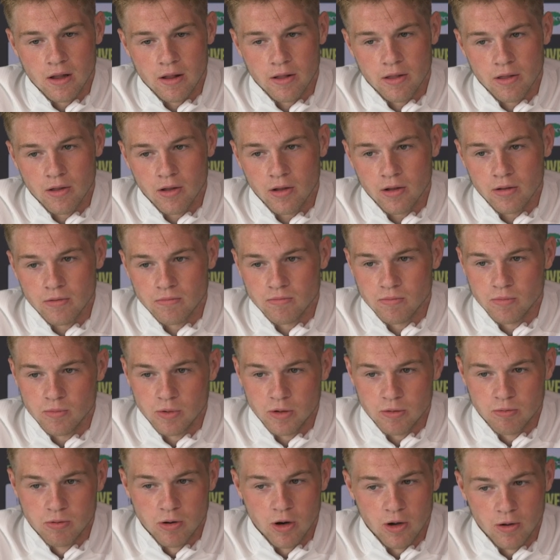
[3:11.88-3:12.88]
thought
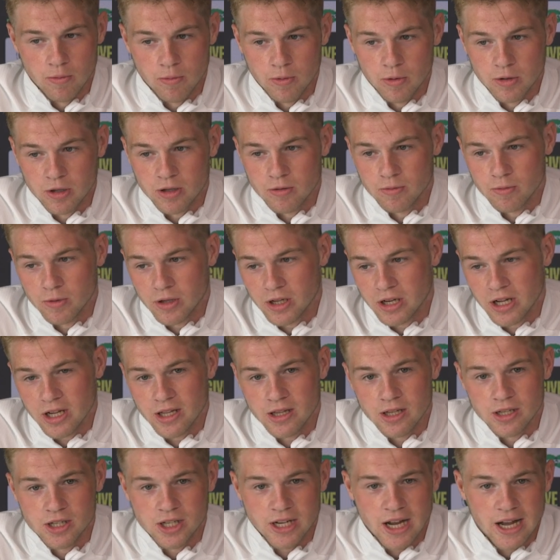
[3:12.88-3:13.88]
we
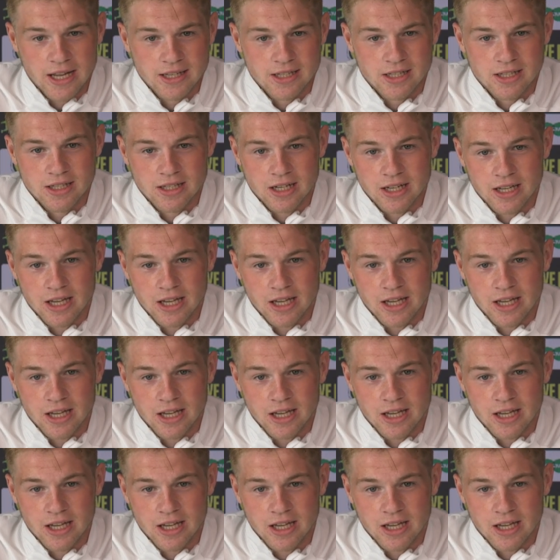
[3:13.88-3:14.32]
created chances